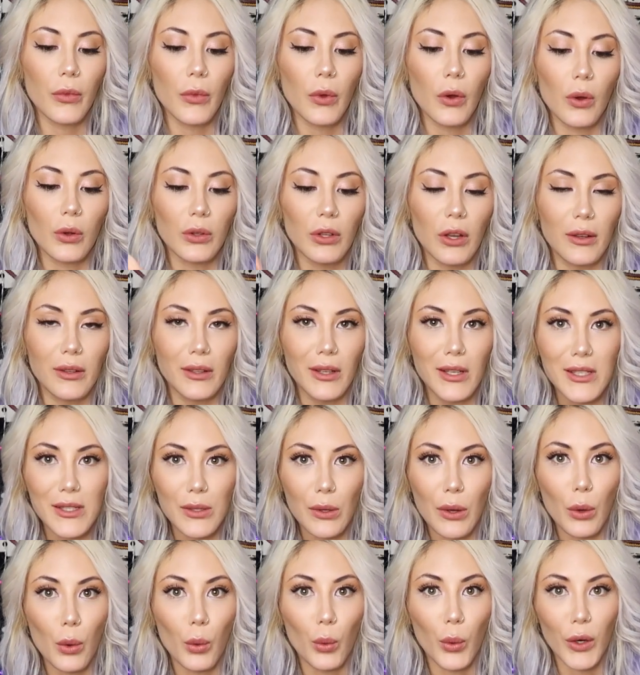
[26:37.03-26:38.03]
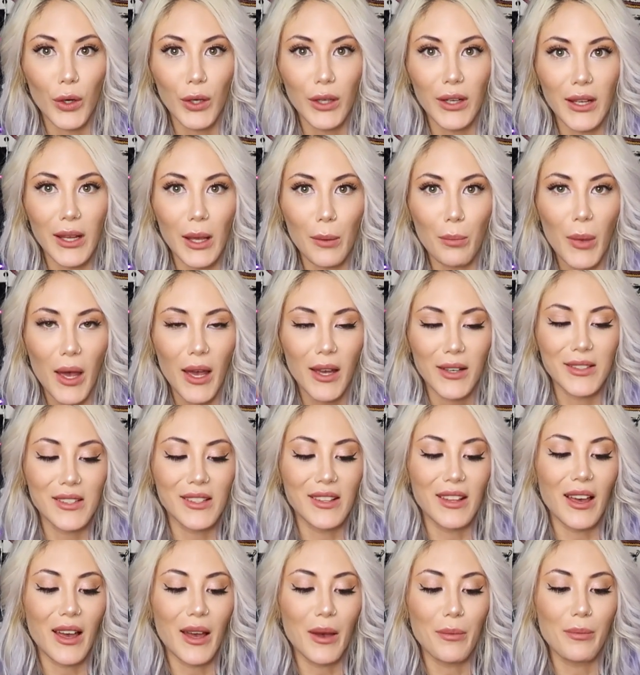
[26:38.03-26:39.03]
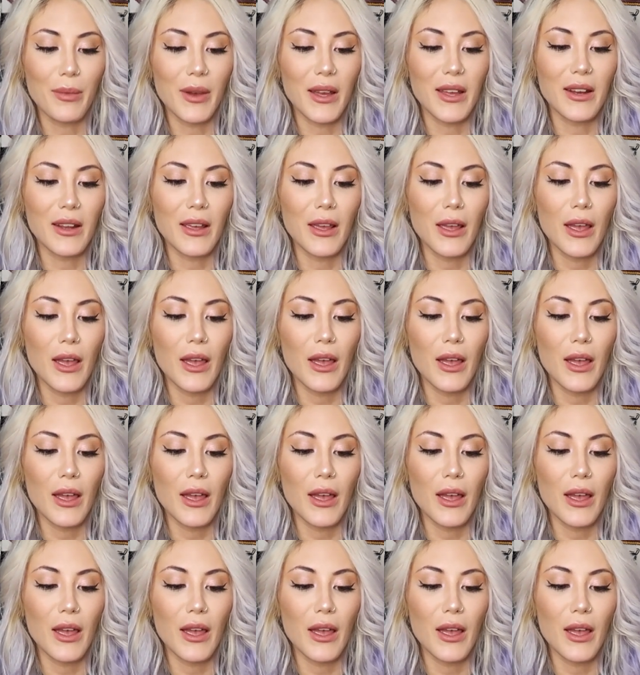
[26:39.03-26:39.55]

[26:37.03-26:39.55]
hold on let's we're going to get back to that but